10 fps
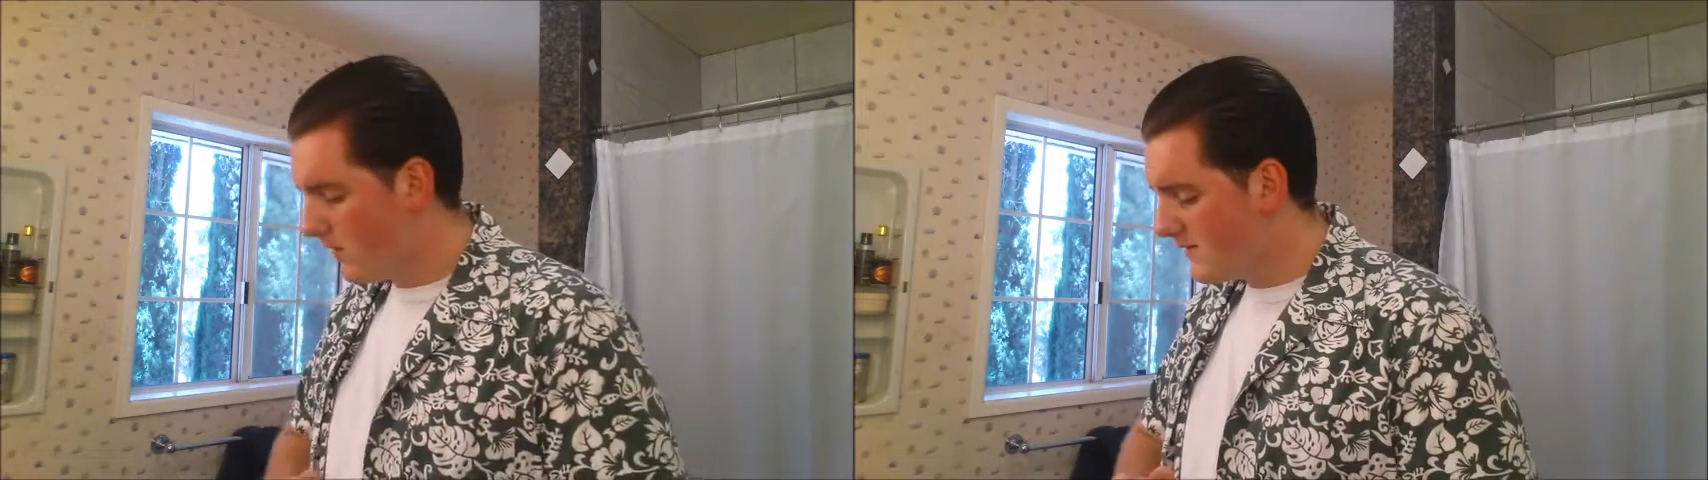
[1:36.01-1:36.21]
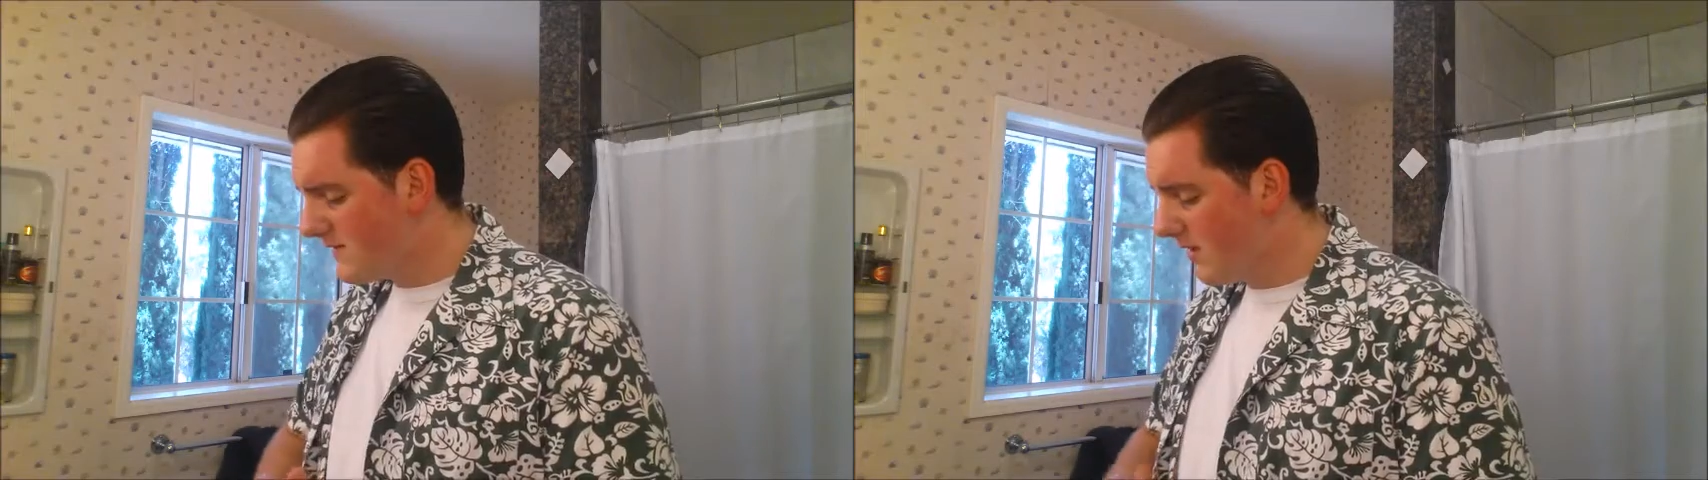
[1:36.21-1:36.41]

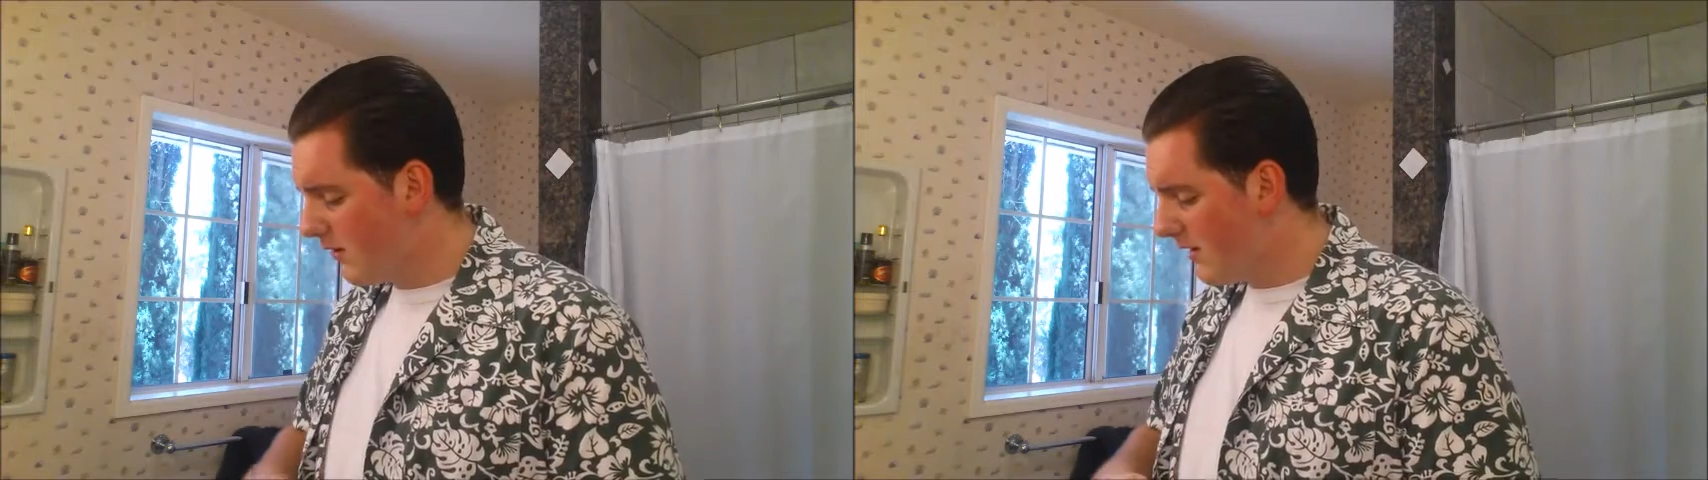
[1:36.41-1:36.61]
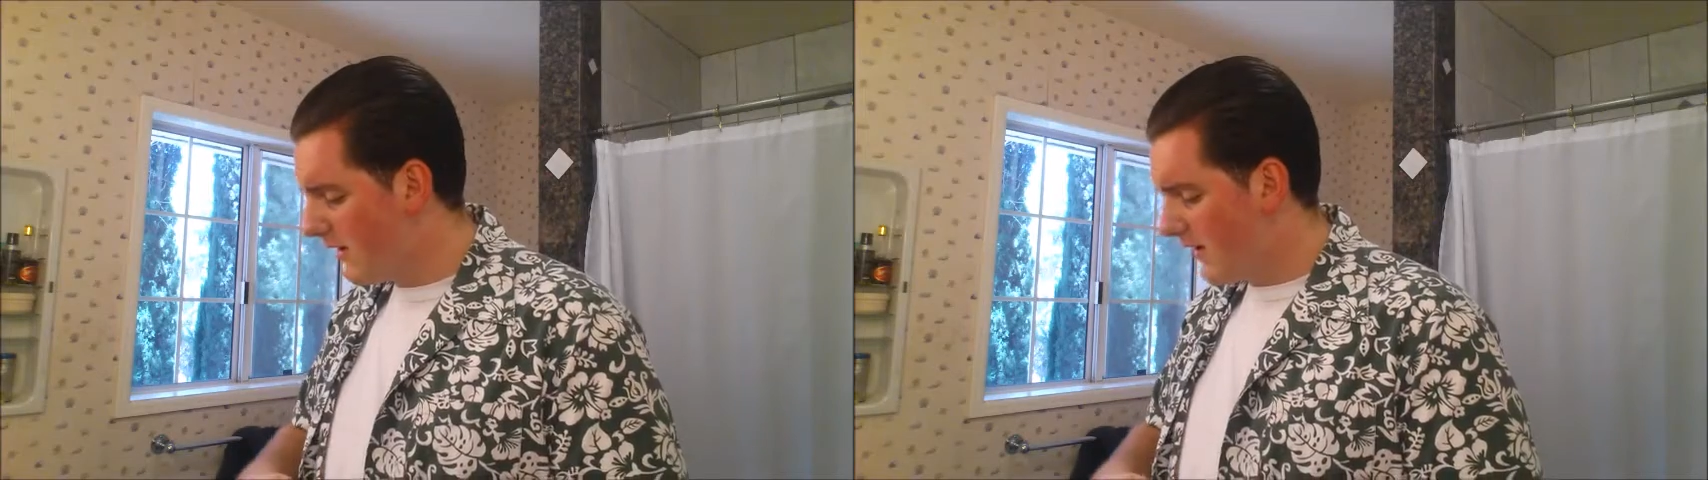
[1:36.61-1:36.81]
So,